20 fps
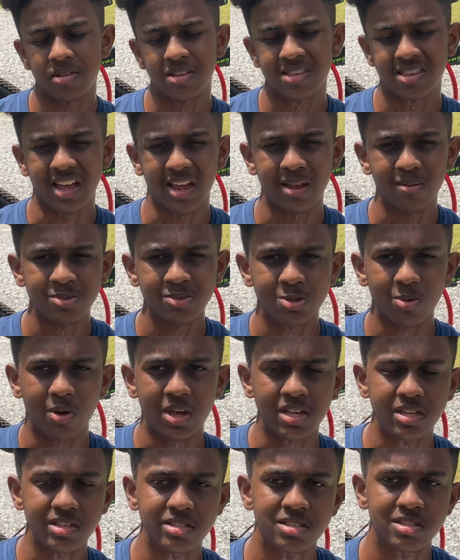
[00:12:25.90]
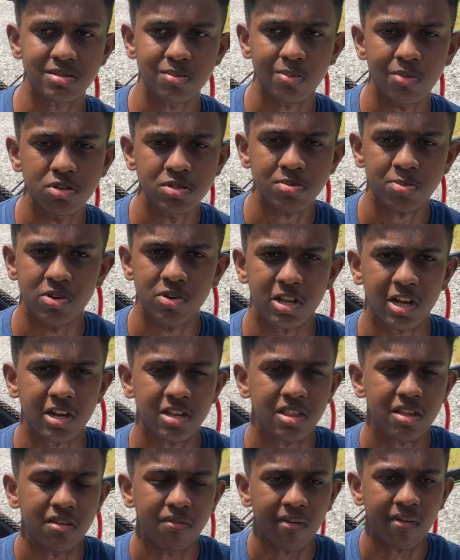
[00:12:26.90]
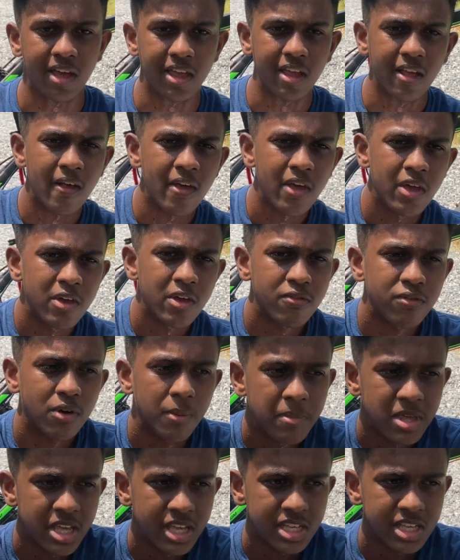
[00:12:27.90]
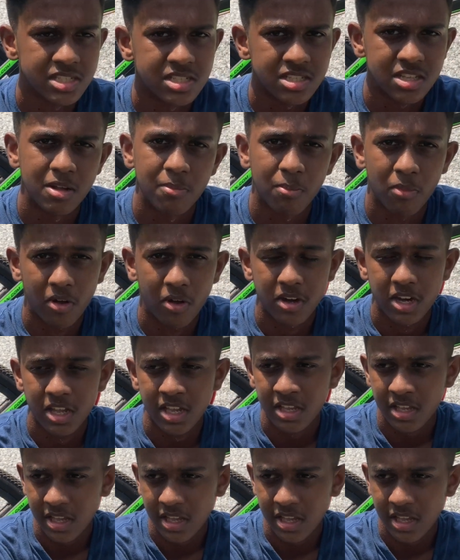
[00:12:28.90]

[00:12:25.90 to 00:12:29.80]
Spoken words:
times where he's most productive. Like for me, is in the morning,